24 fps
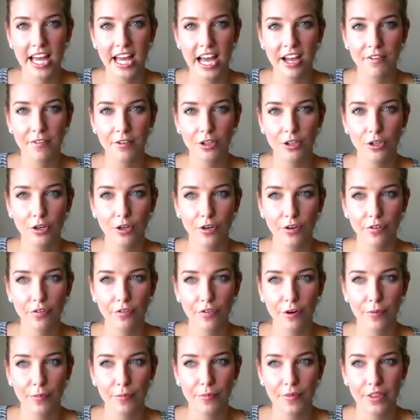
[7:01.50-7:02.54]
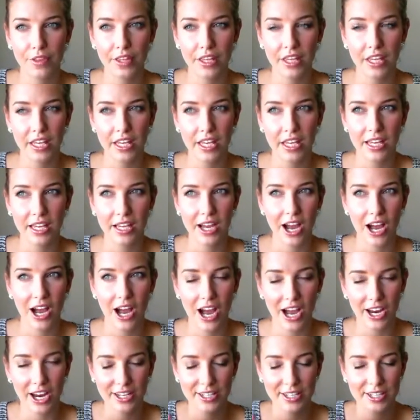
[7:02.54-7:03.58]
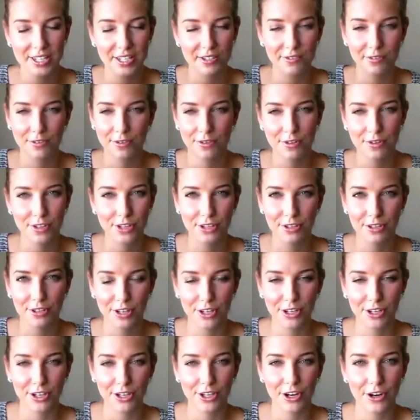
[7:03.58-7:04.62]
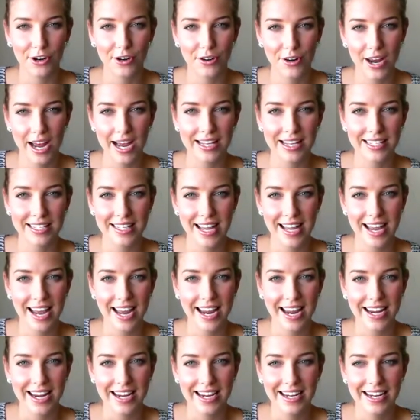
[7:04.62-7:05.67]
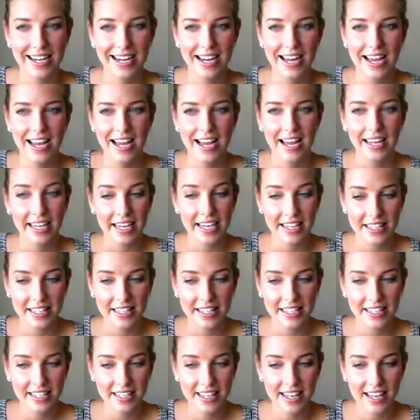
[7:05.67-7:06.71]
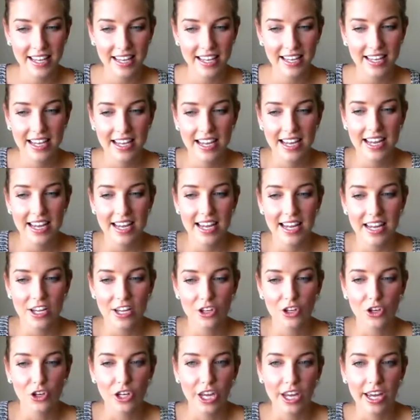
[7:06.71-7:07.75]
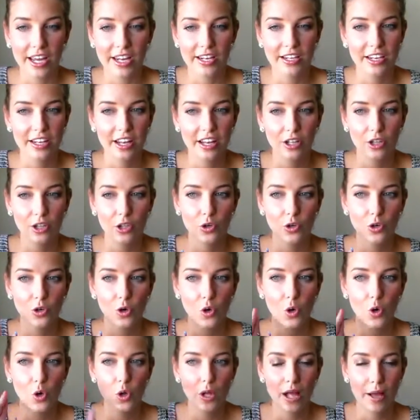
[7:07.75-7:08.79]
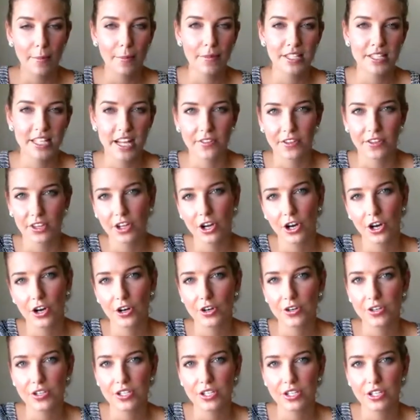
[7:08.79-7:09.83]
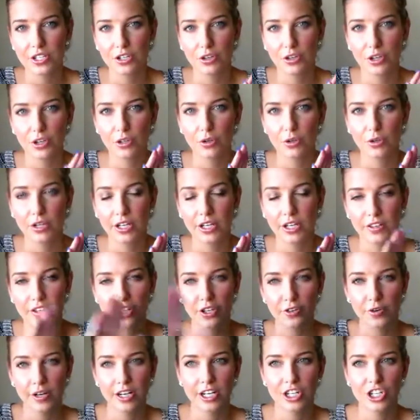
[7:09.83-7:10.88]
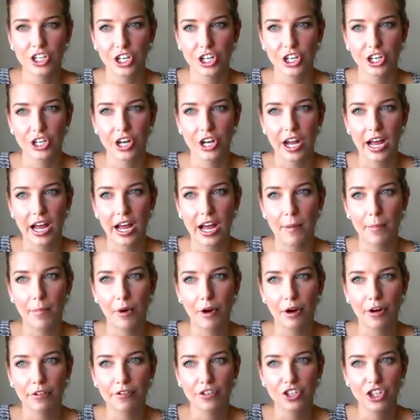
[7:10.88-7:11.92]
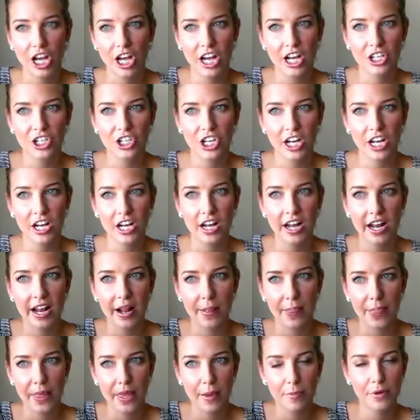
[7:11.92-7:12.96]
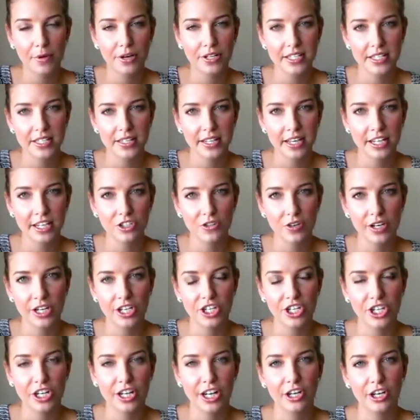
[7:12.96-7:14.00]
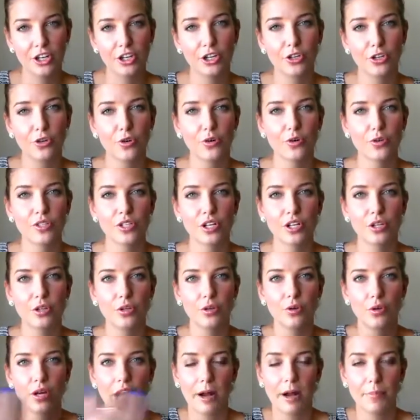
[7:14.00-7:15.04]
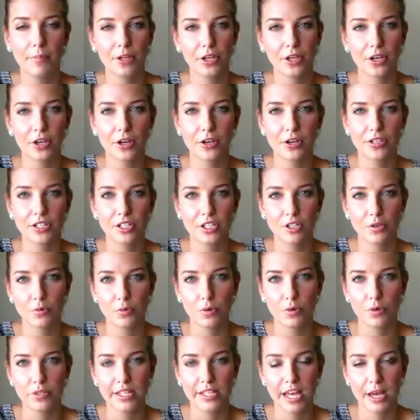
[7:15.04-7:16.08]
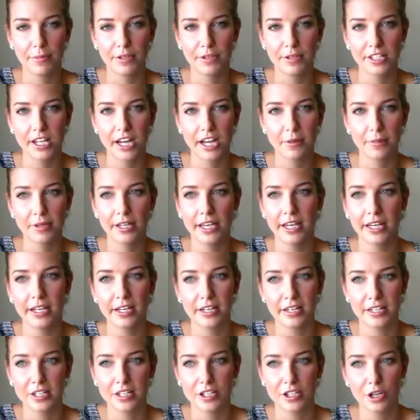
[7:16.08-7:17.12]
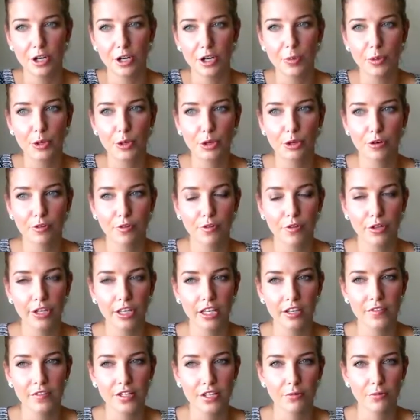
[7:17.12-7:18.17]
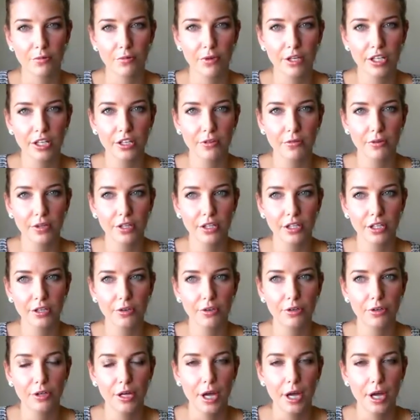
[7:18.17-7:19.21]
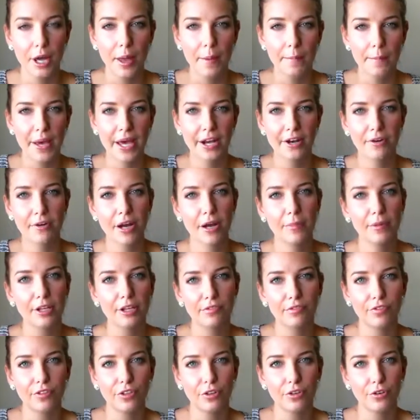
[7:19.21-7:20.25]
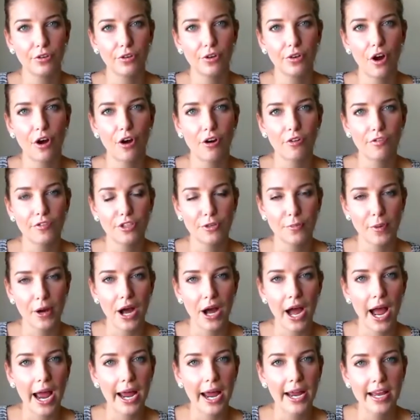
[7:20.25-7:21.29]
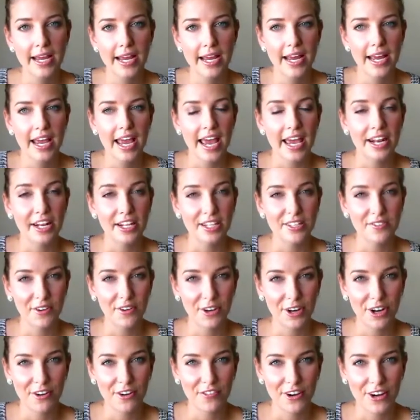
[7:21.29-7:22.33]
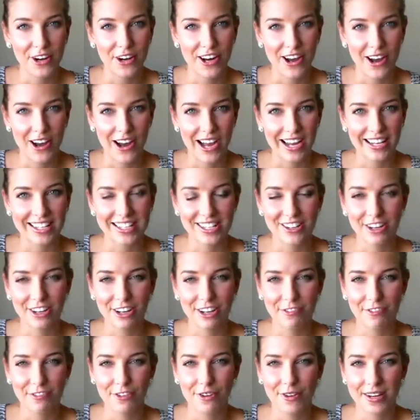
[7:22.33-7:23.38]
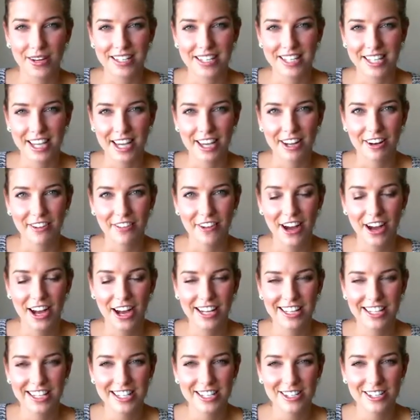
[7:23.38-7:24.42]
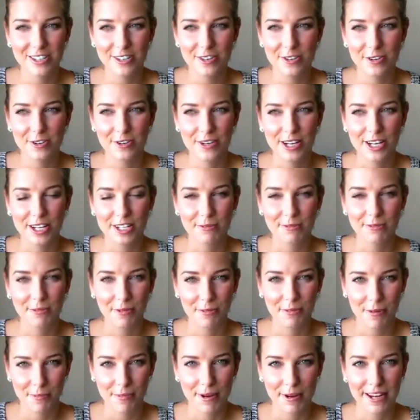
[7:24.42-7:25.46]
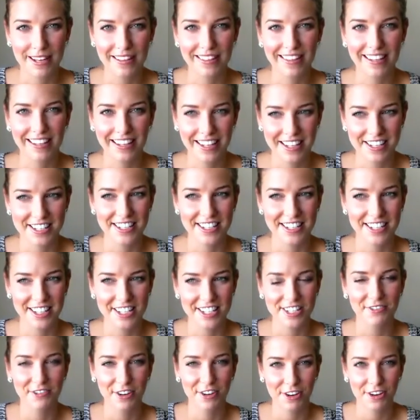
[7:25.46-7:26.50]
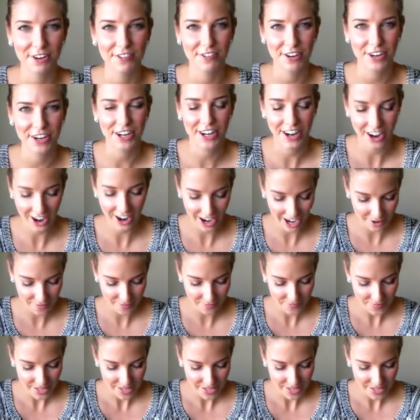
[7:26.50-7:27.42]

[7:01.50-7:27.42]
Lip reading: to have a look from the highest floor that you can go as a guest there. You can look all up and down the coast. You can look in the direction of Sharjah and the Emirates in that direction, and you can also look up the coast towards Abu Dhabi, and it is so beautiful. It gives a really, really good panoramic view of Dubai, and it's very, very high. So if you are scared of heights, you need to be prepared that yes, it is very, very high.